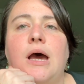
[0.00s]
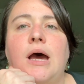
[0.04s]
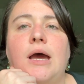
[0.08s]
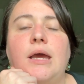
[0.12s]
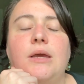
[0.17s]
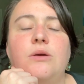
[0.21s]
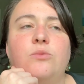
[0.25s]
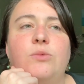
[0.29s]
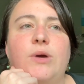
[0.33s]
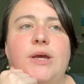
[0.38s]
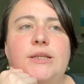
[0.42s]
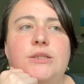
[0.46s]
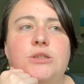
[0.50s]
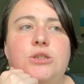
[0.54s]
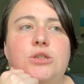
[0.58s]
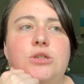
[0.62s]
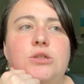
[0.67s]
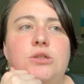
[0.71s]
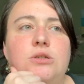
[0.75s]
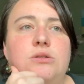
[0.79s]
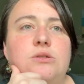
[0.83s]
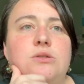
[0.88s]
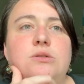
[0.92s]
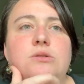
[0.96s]
I
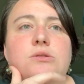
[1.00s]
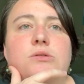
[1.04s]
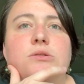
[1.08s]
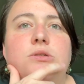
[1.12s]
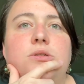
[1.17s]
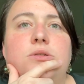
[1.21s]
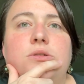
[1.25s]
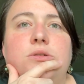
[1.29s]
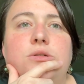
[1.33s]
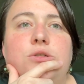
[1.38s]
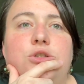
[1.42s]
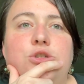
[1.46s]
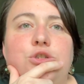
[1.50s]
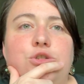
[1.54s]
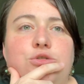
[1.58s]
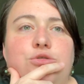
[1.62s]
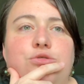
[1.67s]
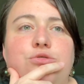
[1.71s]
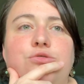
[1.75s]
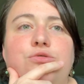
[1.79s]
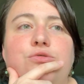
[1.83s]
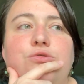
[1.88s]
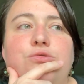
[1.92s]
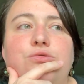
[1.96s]
went
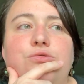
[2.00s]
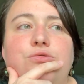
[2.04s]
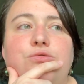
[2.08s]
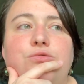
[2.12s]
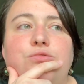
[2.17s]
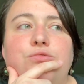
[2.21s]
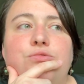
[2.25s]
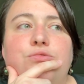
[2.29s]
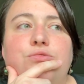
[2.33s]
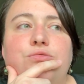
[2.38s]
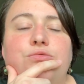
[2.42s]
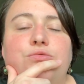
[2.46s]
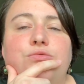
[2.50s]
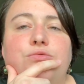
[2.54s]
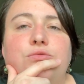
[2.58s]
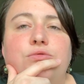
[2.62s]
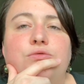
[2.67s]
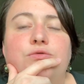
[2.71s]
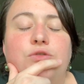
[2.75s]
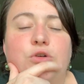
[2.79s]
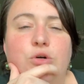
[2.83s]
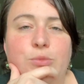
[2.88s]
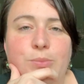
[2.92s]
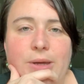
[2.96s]
to
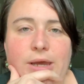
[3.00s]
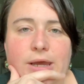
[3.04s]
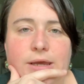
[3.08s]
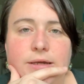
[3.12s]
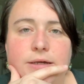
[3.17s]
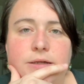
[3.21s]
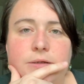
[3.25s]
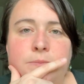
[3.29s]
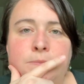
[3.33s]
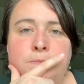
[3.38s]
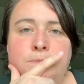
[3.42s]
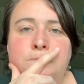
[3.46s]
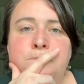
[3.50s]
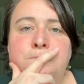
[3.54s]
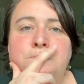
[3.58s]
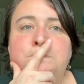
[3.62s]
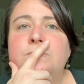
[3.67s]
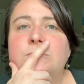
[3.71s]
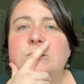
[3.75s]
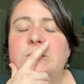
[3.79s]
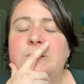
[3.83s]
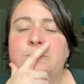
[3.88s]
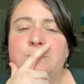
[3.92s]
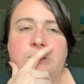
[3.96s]
full pagan,
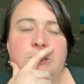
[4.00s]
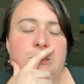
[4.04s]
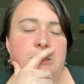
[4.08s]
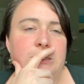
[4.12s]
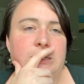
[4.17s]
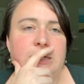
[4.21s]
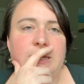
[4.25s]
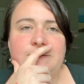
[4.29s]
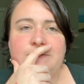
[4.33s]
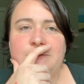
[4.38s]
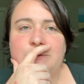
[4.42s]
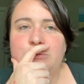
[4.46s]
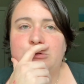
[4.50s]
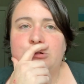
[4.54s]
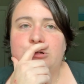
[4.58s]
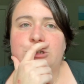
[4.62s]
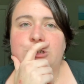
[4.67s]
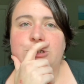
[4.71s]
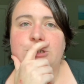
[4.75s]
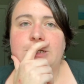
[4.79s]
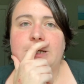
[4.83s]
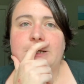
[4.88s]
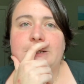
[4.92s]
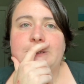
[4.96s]
completely gave up
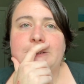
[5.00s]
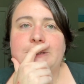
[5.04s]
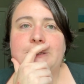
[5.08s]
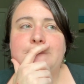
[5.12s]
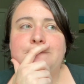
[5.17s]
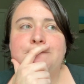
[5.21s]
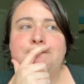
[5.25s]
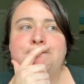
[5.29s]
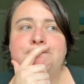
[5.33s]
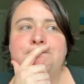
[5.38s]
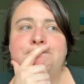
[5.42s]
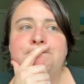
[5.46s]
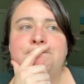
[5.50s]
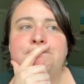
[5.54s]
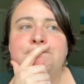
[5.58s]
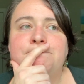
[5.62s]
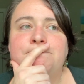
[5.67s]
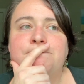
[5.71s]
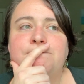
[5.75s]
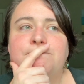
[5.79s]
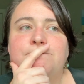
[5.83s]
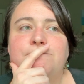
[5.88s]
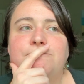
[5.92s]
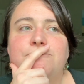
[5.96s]
Christianity.
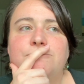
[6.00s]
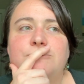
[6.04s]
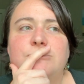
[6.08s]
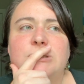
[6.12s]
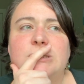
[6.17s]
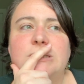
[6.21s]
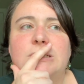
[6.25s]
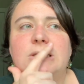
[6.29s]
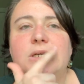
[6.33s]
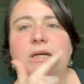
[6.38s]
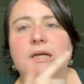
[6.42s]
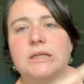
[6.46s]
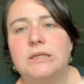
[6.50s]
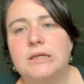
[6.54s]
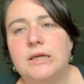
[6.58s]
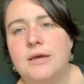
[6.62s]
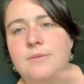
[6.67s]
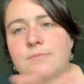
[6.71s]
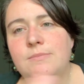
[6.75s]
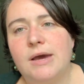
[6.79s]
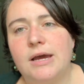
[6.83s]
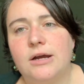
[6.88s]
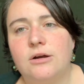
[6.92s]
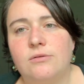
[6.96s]
I kind of
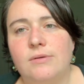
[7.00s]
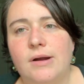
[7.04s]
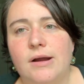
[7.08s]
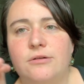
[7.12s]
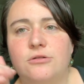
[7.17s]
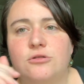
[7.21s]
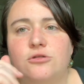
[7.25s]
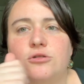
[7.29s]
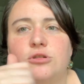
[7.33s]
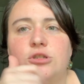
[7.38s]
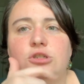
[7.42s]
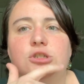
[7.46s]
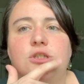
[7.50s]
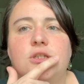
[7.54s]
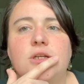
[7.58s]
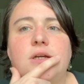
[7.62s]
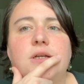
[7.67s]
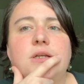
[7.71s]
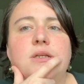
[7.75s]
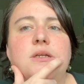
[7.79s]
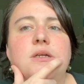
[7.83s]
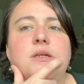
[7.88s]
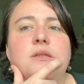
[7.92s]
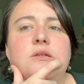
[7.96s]
came back around to
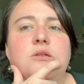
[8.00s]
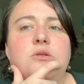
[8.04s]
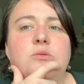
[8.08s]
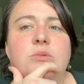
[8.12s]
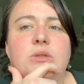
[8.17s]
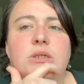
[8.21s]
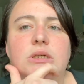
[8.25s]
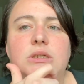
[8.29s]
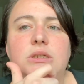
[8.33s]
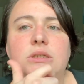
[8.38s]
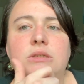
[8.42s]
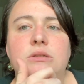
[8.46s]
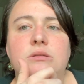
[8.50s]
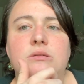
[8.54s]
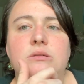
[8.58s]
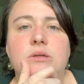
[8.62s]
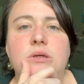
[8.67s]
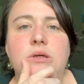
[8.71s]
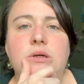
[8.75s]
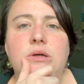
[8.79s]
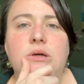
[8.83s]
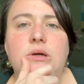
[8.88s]
Christianity a little bit, and